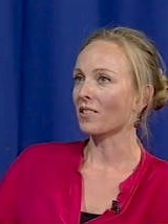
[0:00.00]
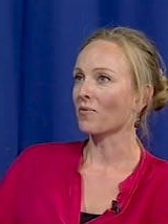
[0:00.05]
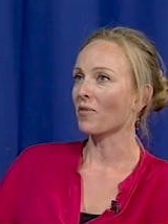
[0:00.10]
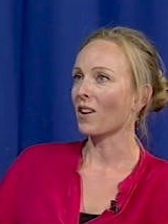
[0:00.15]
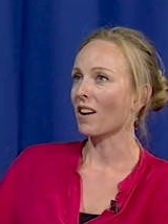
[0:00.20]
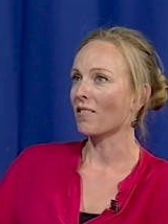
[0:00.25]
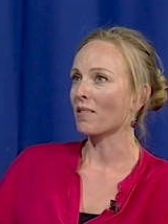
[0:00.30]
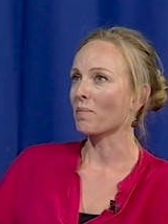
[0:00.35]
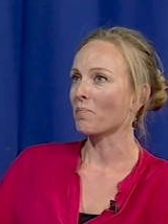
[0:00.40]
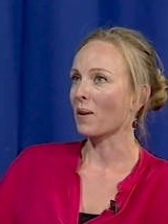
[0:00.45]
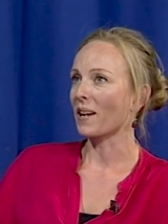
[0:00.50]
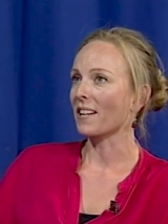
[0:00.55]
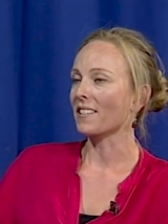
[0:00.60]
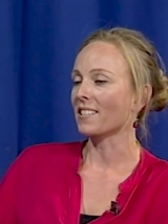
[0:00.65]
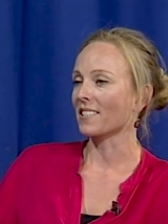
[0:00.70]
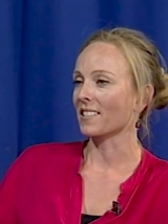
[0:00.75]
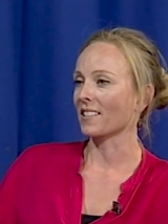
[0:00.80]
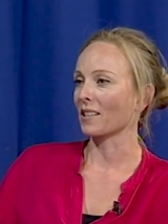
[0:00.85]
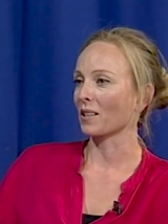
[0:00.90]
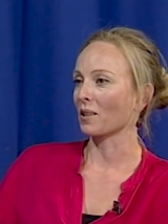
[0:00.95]
at the very
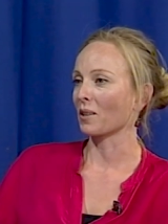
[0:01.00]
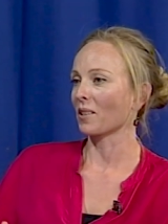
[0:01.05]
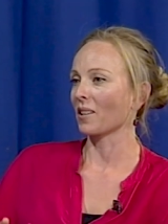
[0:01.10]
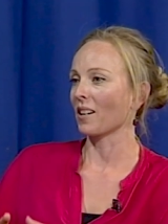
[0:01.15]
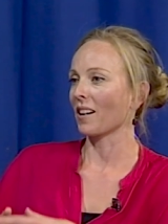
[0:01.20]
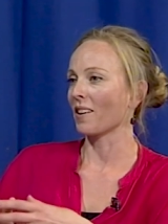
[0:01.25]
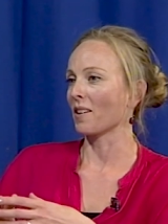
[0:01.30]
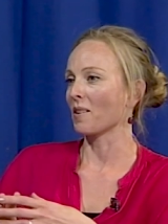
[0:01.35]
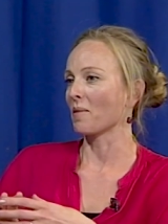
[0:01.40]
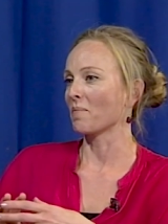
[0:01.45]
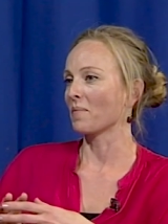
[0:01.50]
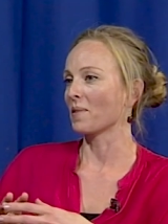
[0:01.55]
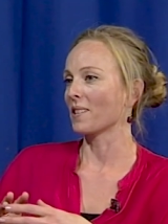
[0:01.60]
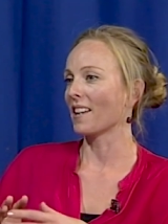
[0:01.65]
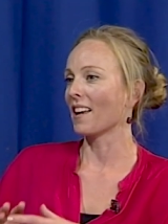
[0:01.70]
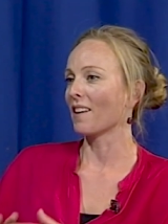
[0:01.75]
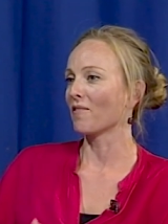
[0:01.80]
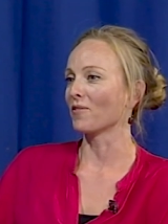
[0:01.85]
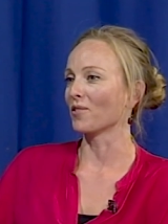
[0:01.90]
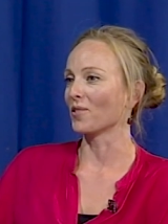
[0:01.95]
basic um,
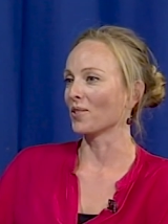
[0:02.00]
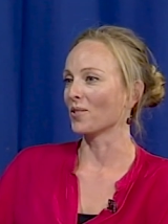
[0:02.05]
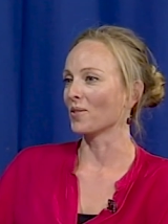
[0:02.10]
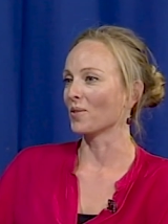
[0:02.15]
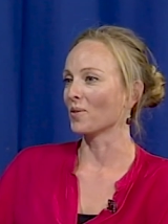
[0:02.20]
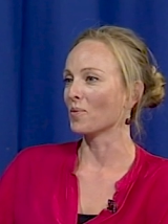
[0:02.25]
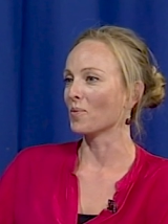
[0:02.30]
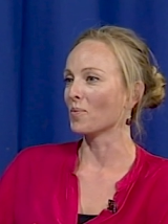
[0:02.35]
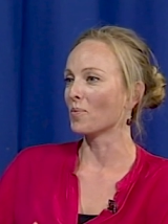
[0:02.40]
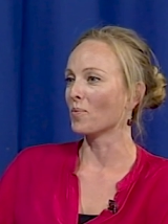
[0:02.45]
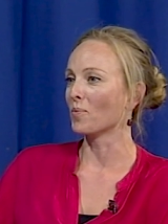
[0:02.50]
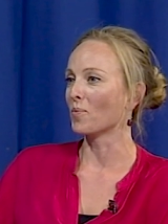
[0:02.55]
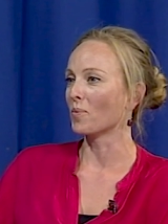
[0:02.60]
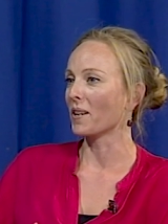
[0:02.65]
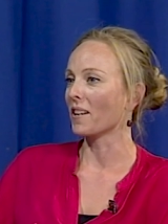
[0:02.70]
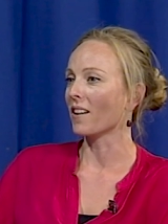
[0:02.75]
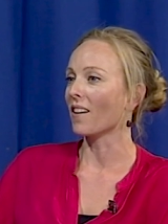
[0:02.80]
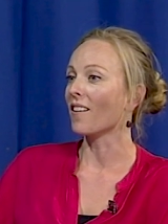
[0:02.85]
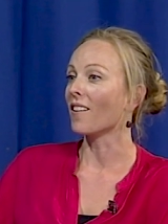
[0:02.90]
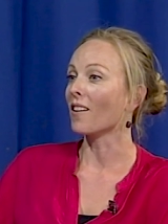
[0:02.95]
level,
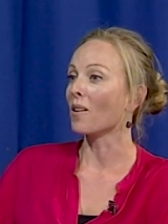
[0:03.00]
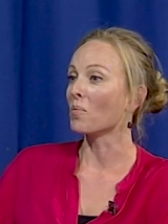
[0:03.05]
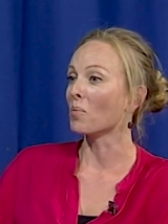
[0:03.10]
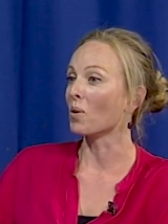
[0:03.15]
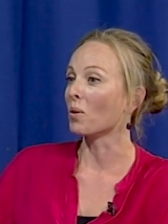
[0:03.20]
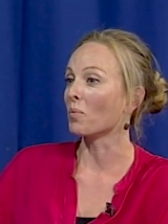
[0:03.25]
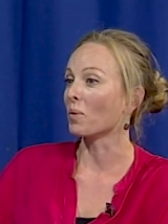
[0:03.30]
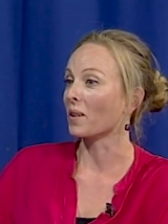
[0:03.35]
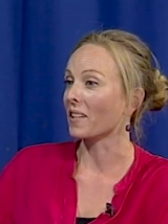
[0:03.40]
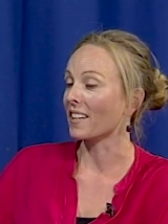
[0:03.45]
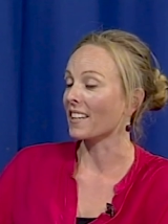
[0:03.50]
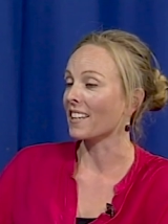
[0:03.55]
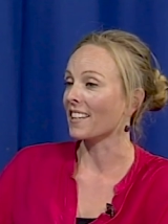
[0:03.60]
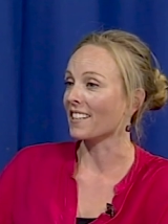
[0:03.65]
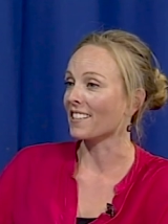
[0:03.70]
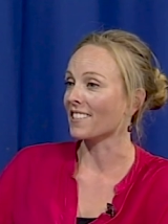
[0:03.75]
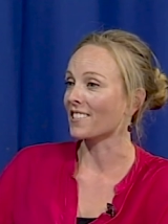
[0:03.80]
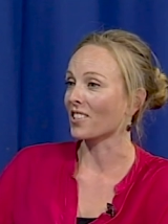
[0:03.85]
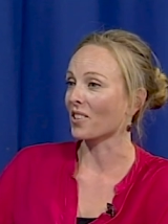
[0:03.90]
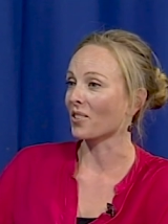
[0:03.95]
we are what we
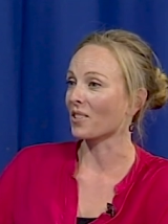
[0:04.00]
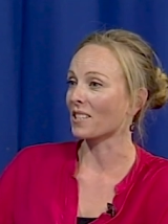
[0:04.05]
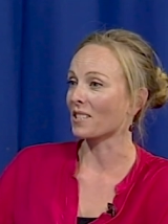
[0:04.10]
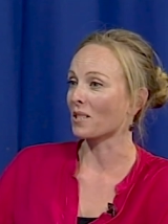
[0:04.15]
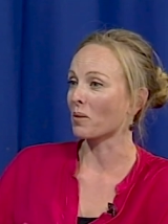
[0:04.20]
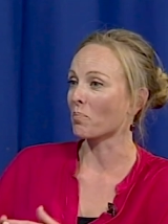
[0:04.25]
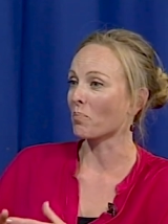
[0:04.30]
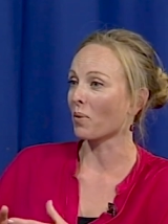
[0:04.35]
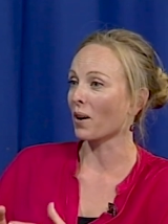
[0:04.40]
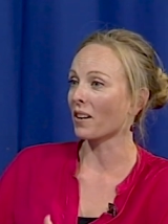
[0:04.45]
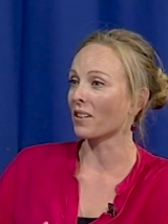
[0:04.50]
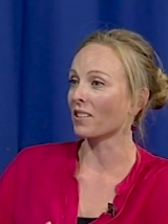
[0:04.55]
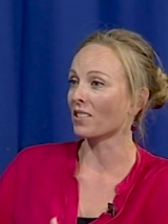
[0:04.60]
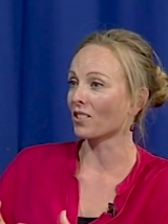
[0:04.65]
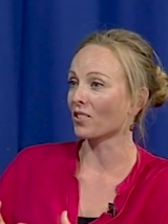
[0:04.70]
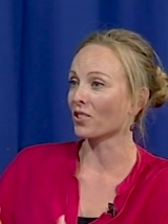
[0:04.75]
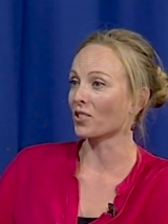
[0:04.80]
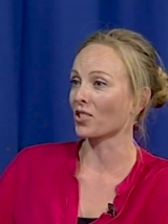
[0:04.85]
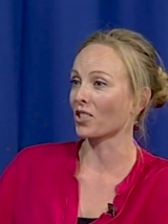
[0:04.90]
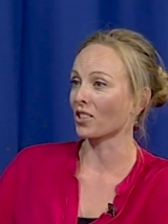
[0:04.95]
eat, so there's a
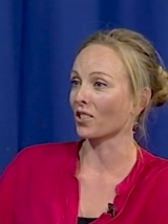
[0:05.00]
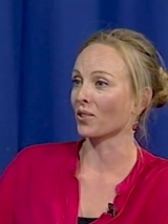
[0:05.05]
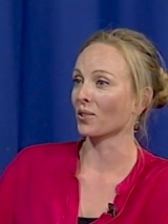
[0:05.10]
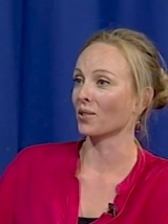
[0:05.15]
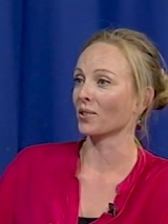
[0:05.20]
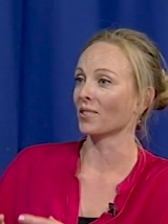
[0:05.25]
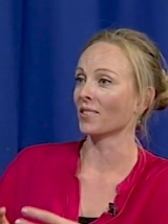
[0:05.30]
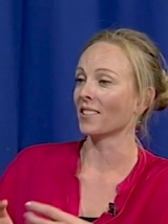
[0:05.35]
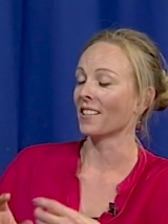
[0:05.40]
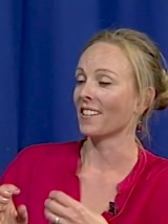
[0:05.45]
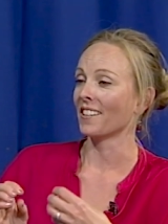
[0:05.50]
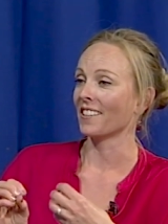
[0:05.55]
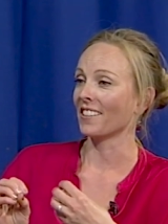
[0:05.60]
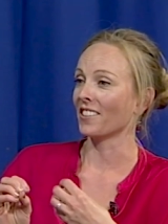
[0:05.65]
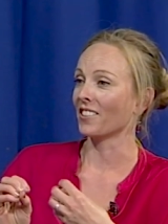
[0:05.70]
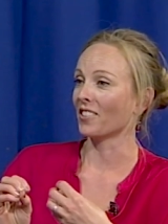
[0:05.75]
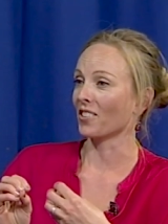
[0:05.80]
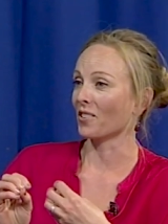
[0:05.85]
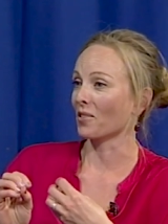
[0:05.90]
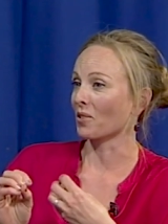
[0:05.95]
biological,
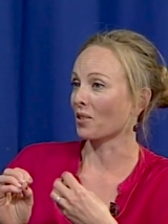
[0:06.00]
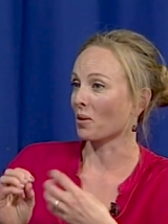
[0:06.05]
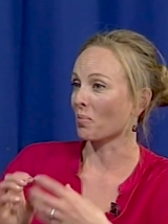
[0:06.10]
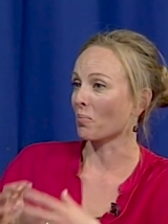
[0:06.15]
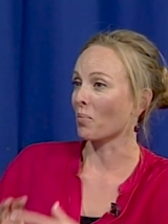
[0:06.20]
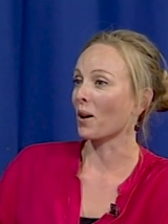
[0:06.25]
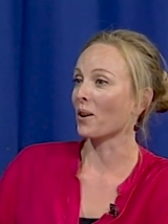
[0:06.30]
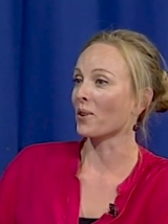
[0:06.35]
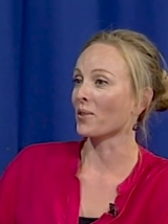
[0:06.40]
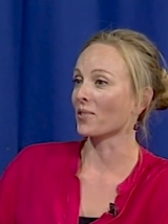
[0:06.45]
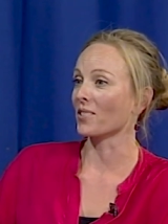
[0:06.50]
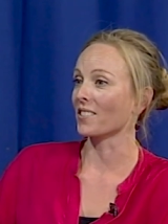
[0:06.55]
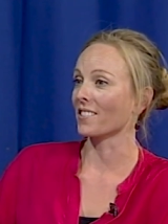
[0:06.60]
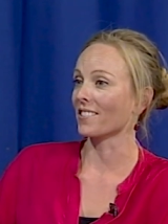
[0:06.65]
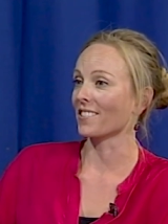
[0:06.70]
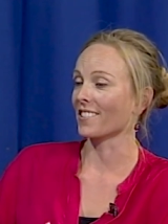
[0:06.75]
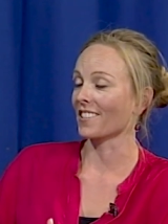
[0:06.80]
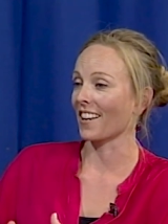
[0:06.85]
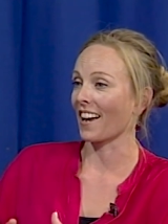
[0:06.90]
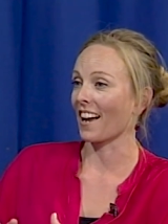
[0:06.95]
you know,
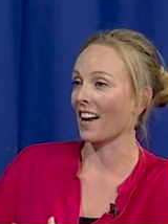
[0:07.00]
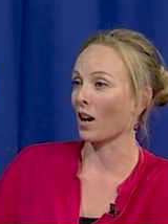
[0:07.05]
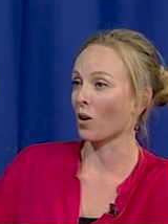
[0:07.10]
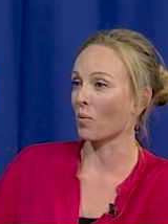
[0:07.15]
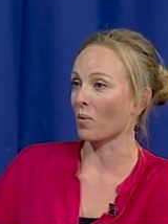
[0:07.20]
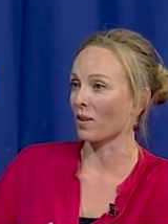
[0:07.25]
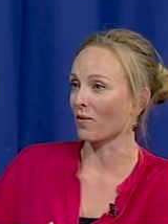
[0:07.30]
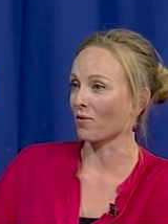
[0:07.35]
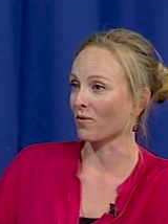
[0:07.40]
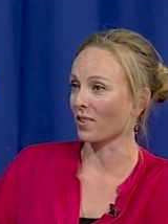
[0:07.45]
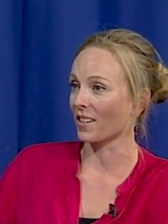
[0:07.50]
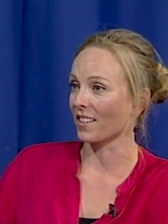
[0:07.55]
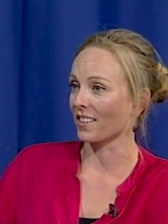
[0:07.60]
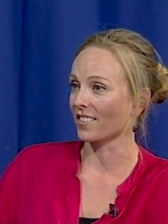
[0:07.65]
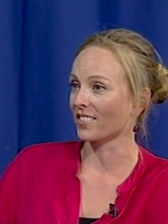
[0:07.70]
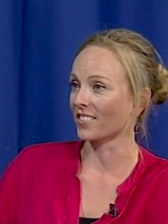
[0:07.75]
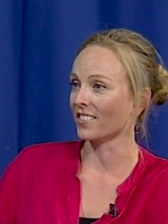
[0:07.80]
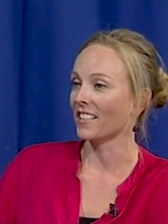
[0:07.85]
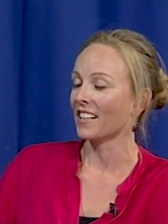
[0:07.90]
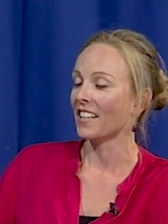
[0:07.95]
component to how we
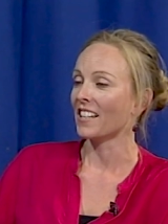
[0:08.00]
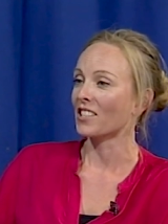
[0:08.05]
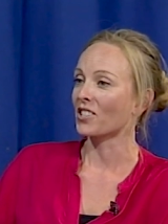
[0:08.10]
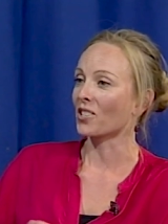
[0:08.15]
feel.